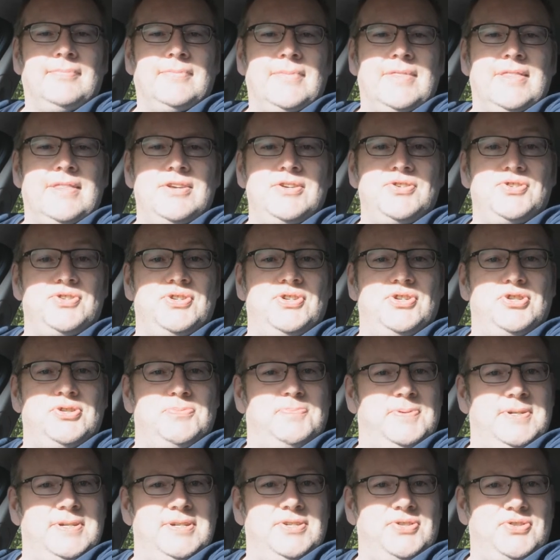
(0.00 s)
this is a
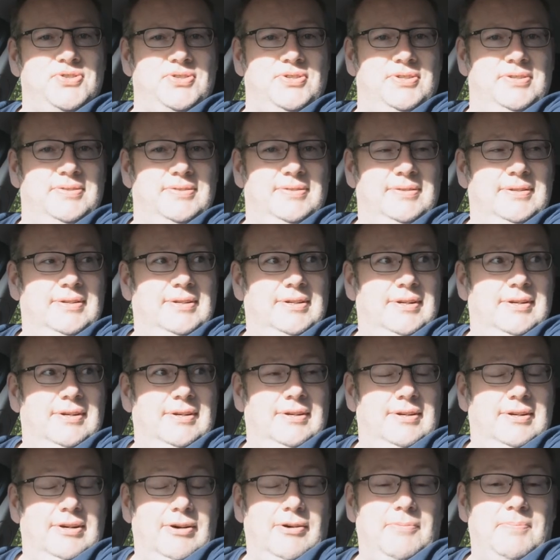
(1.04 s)
piece that
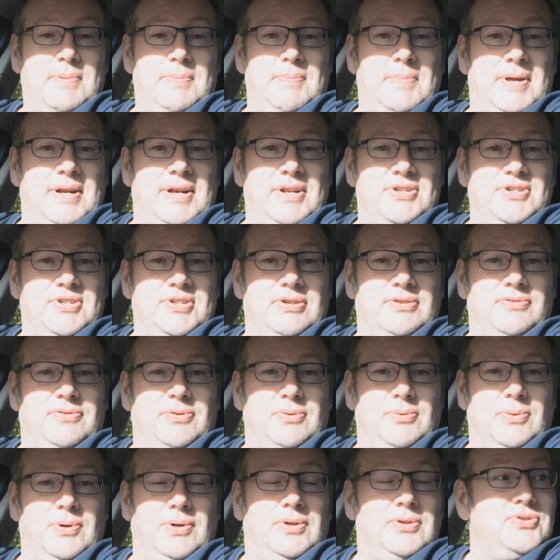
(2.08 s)
I've been meaning to do for
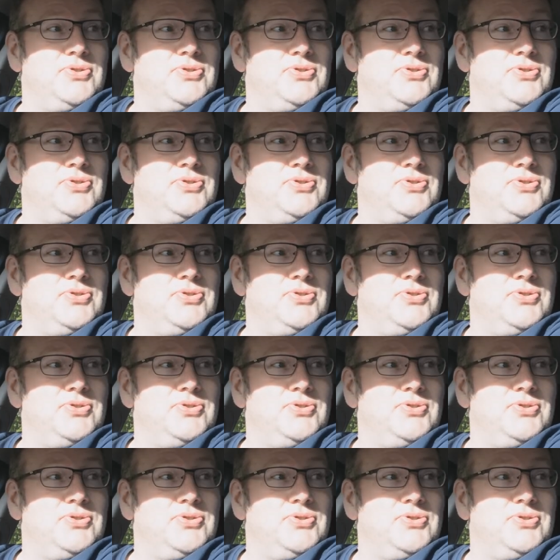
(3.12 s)
a while.